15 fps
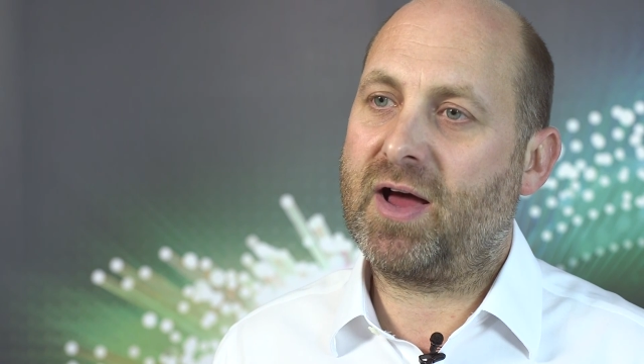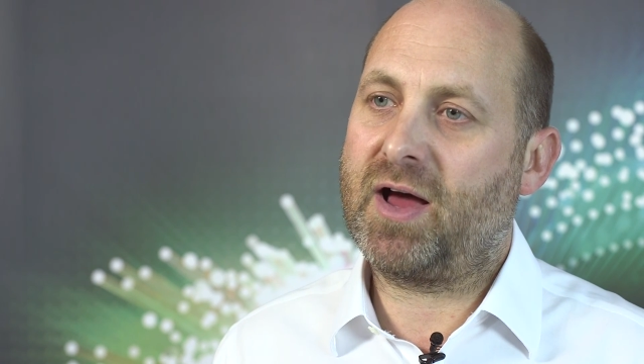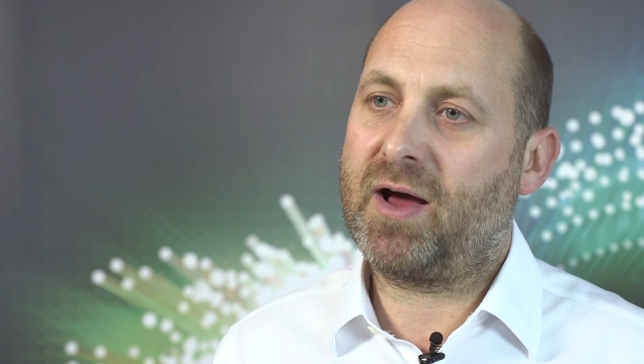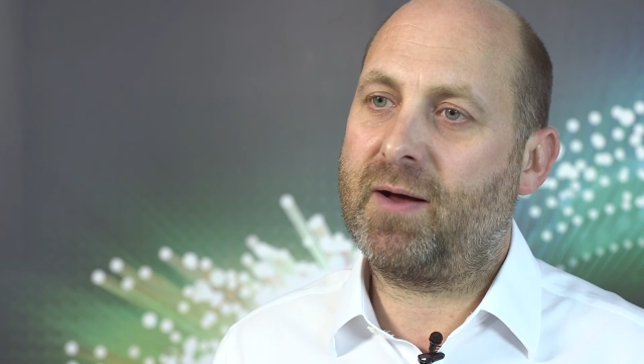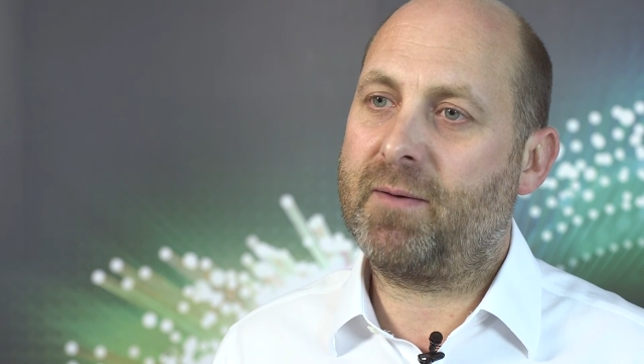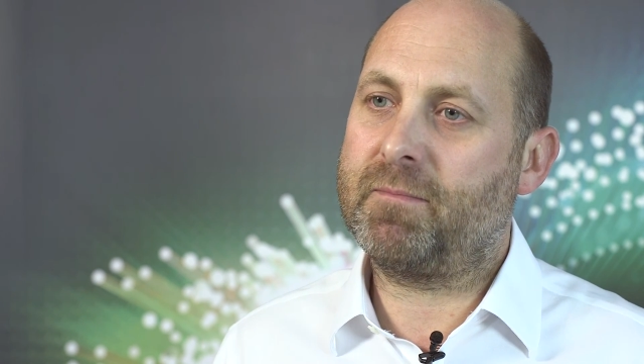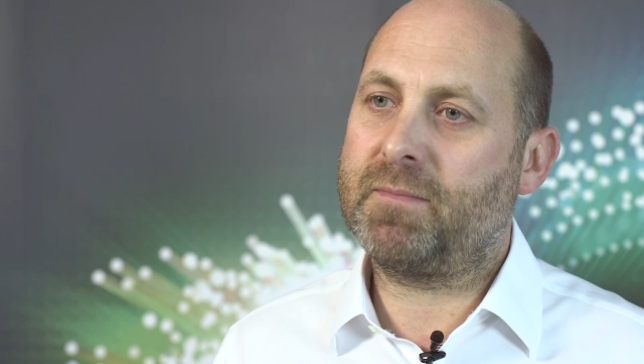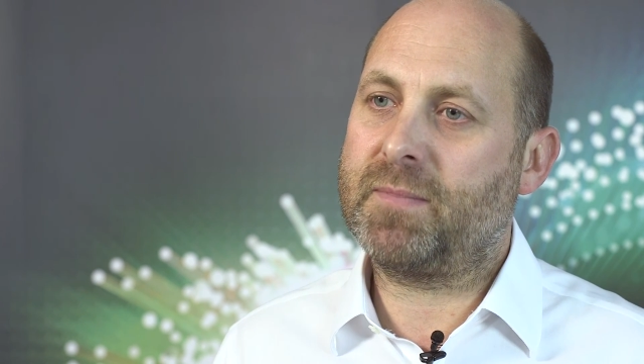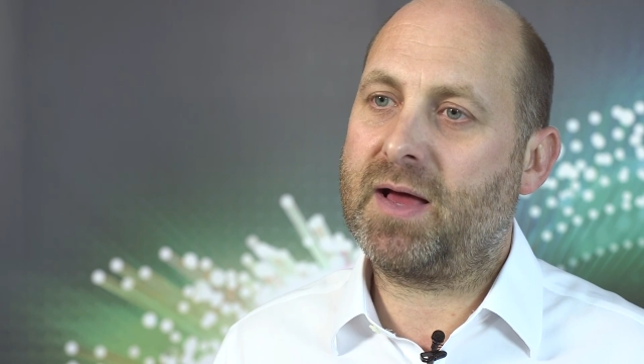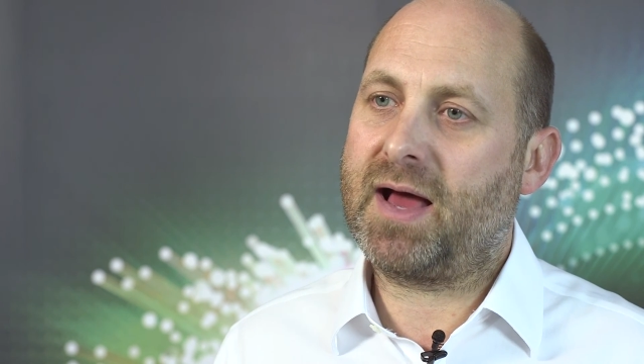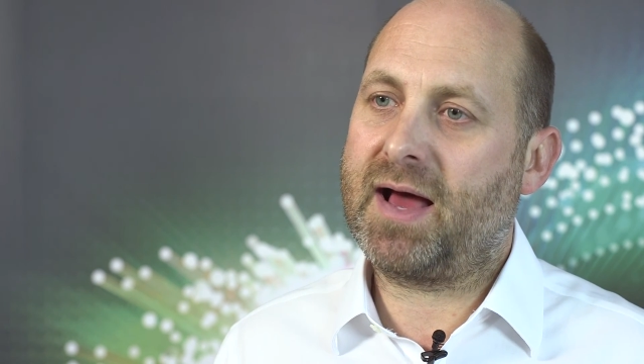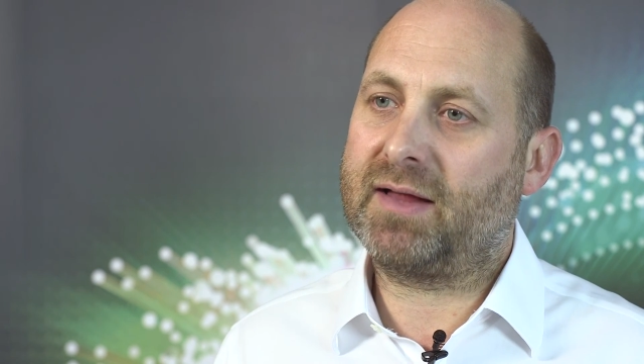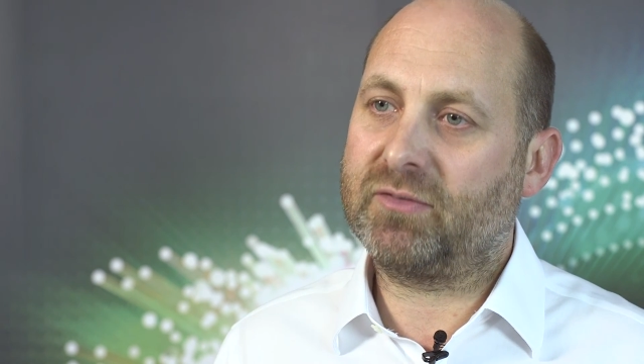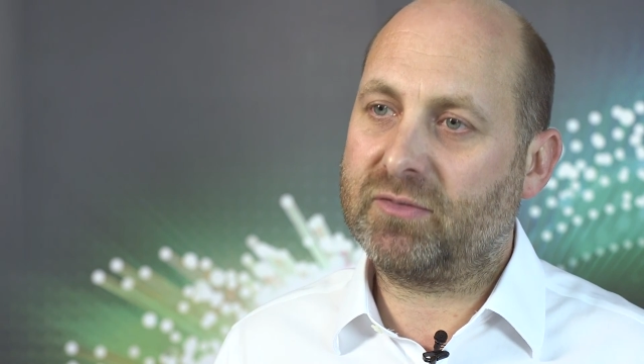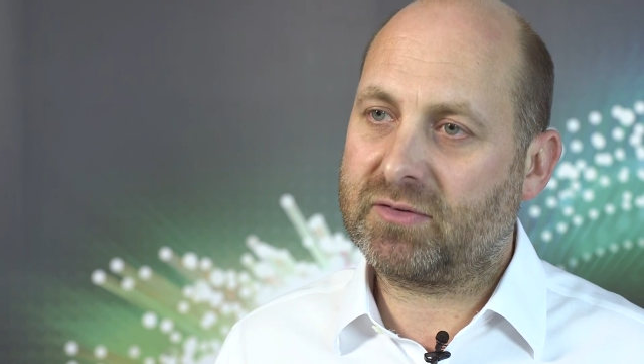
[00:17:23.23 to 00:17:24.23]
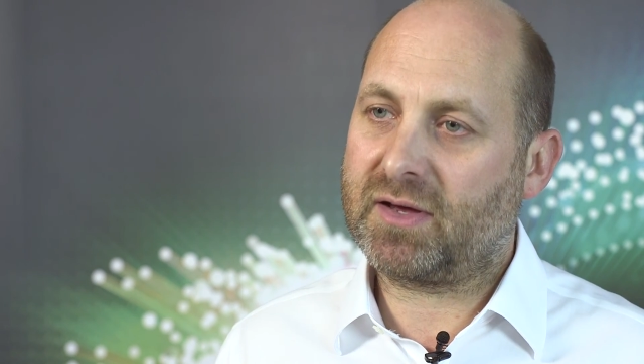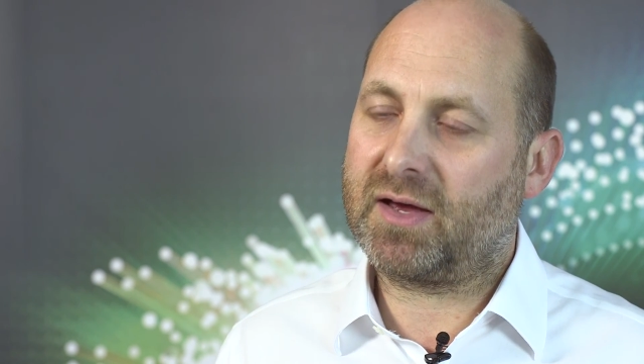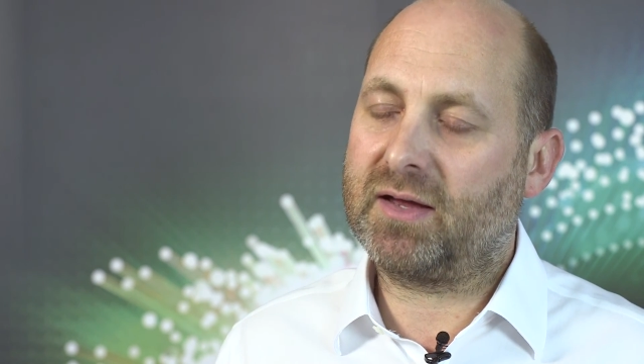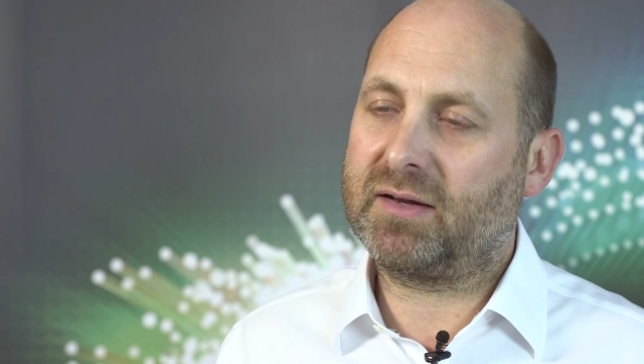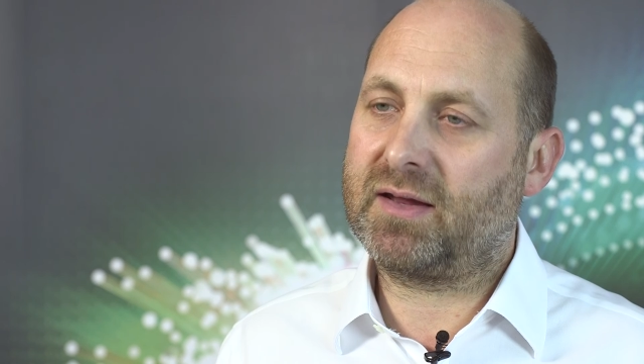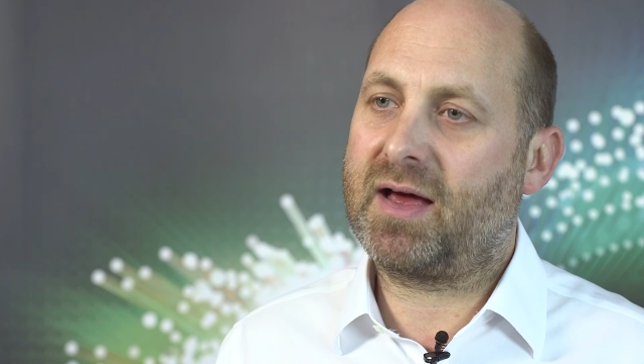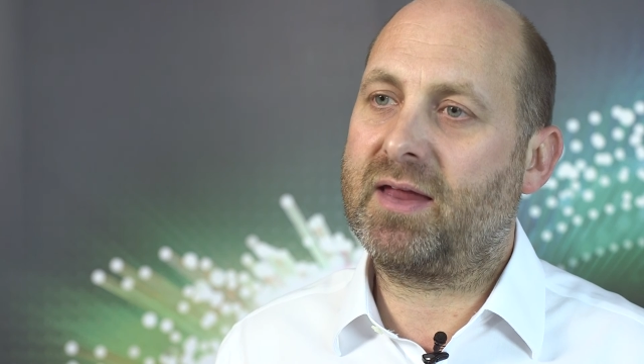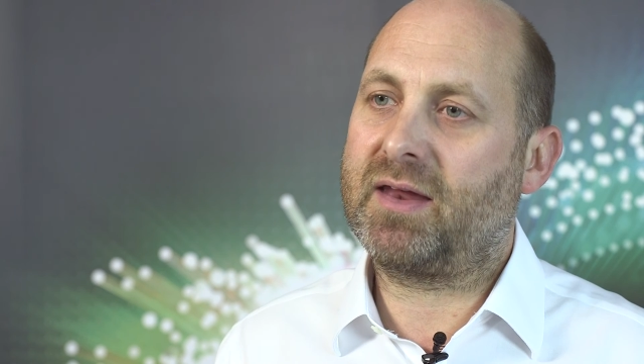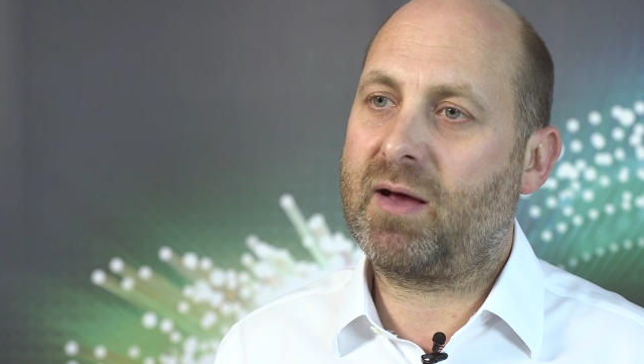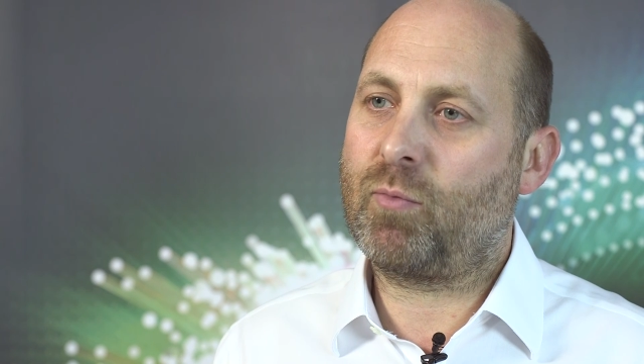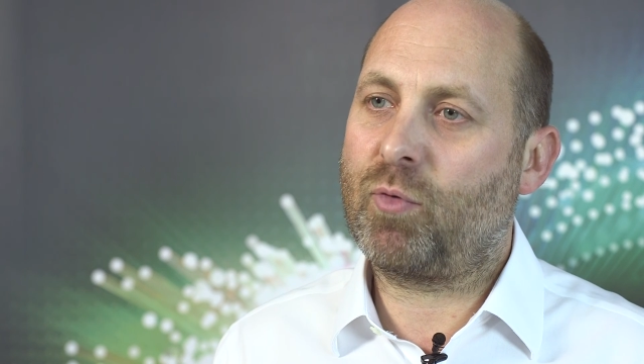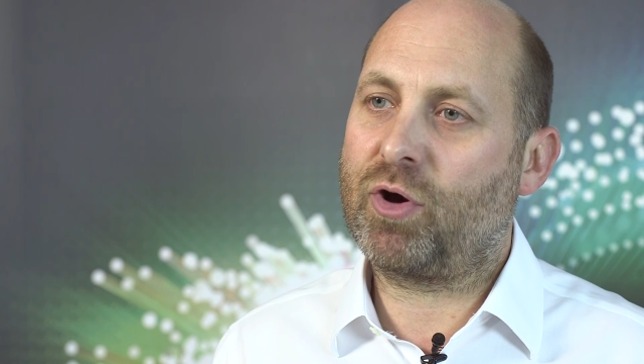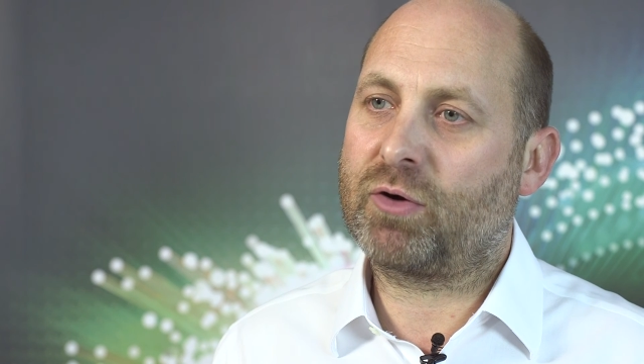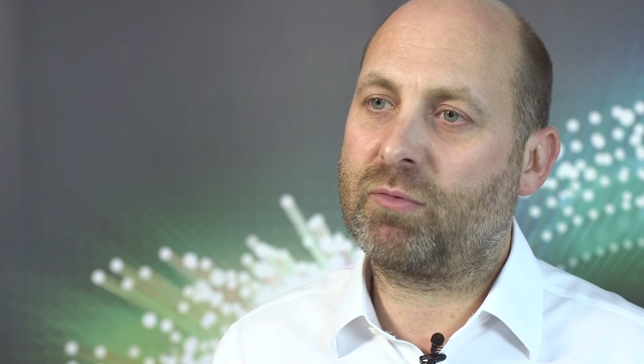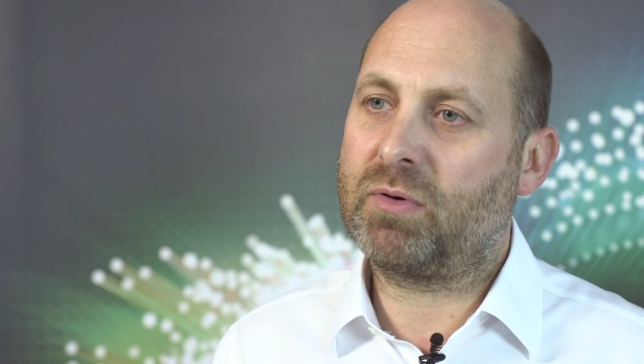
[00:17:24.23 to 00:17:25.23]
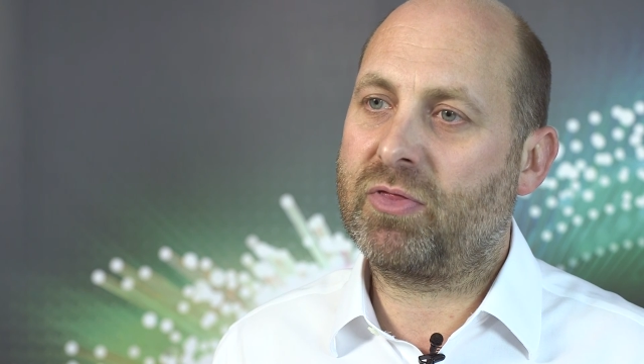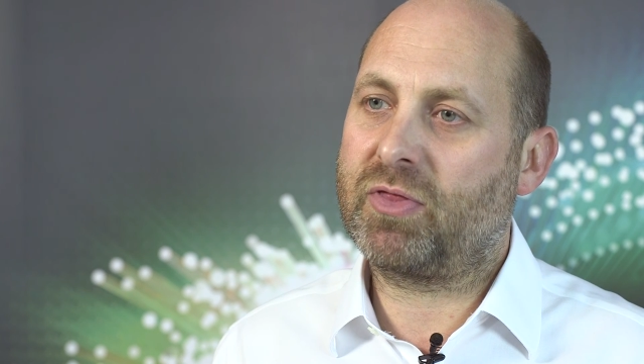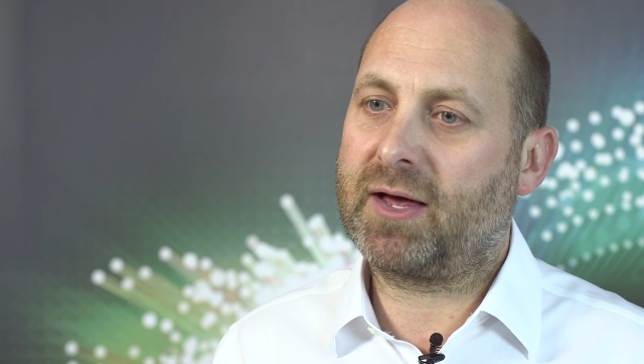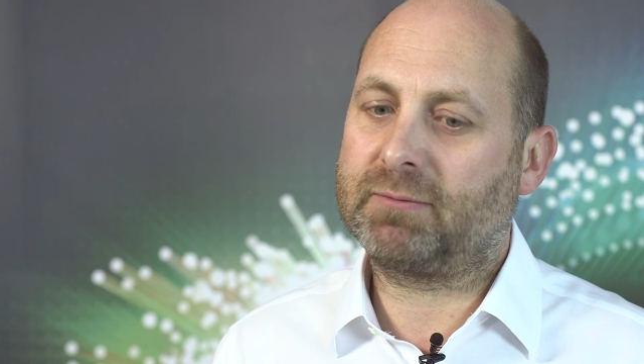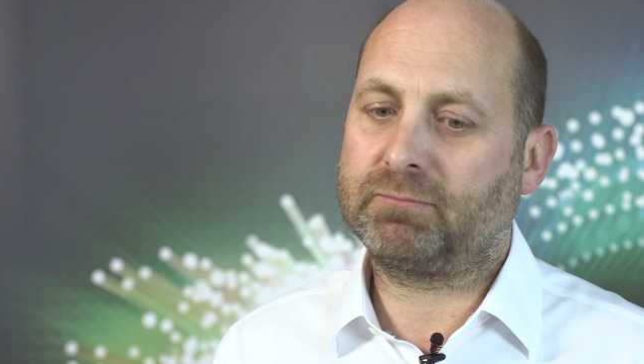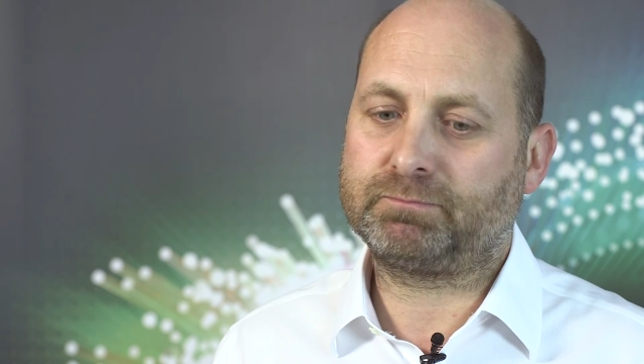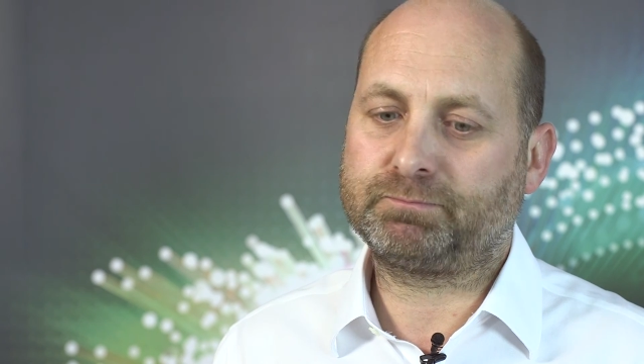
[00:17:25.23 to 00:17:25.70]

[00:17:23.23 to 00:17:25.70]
and work with that.